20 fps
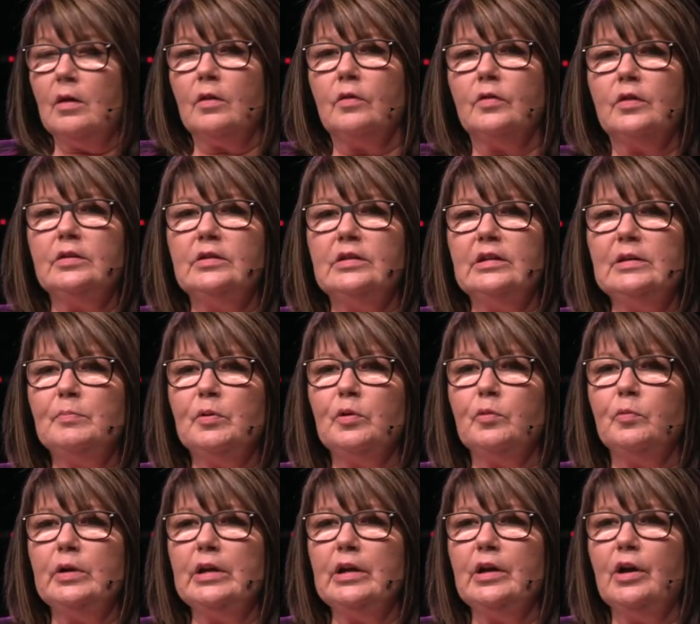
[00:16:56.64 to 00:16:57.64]
The deeper
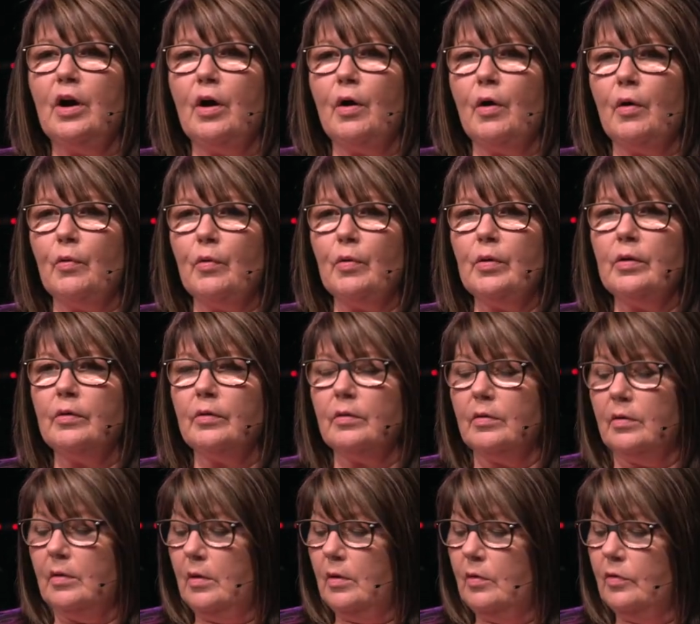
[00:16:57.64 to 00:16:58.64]
we go,
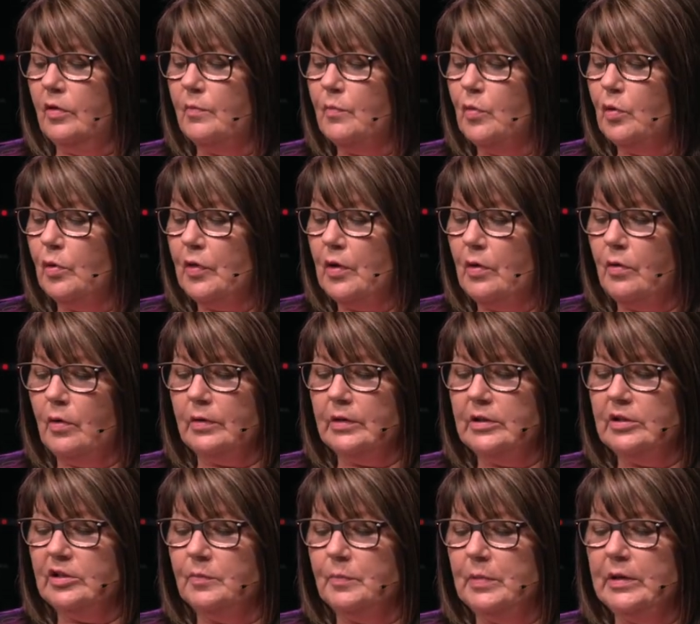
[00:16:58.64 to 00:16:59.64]
the more the Holy
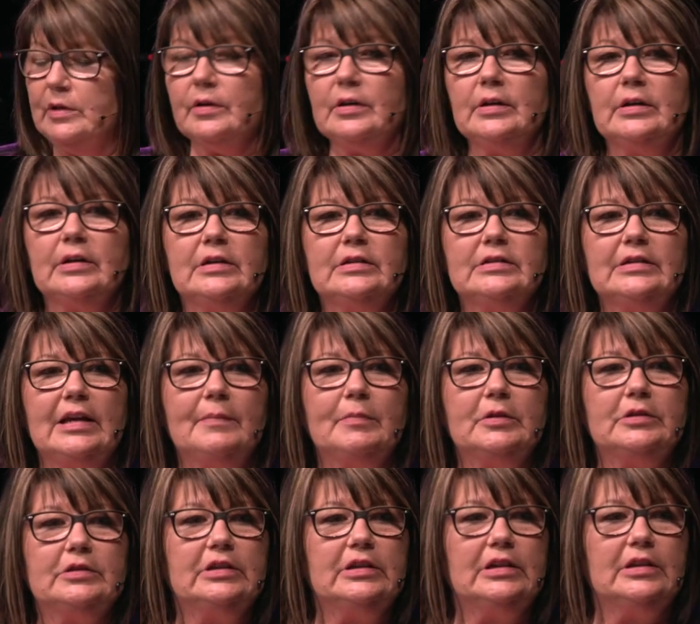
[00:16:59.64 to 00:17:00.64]
Spirit is able
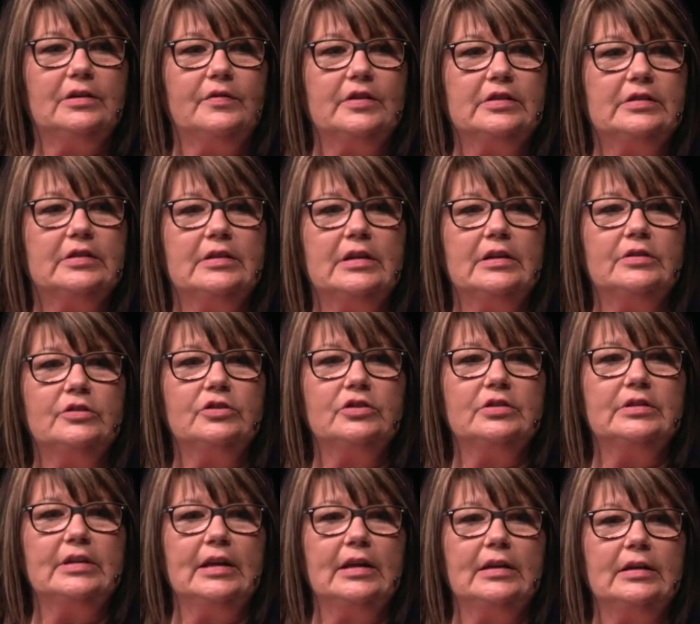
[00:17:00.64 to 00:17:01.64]
to give us an
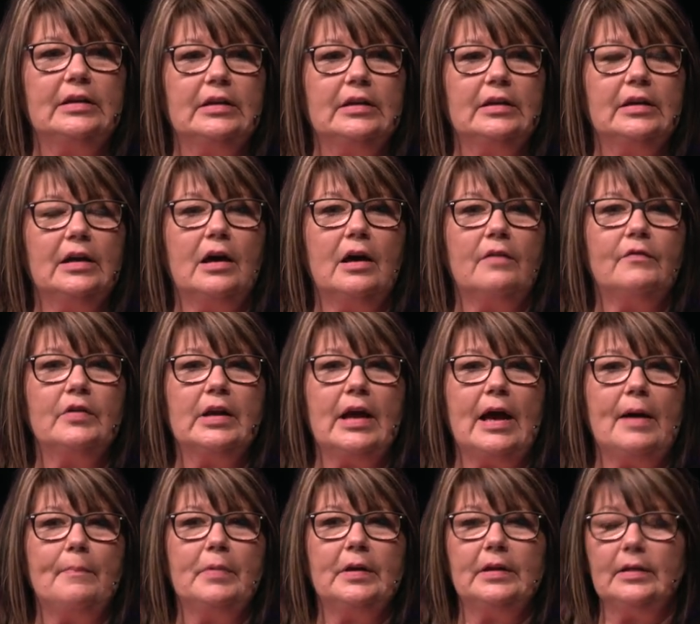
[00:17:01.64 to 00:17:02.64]
understanding of
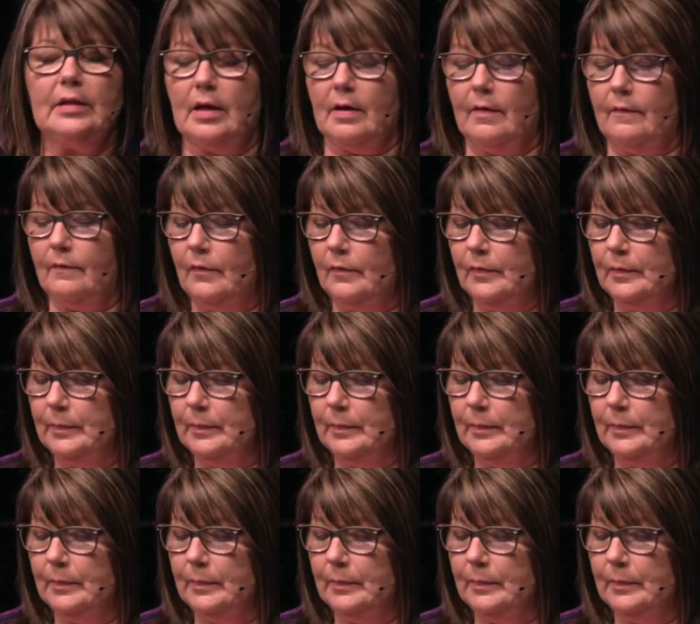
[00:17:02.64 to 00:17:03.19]
agape love.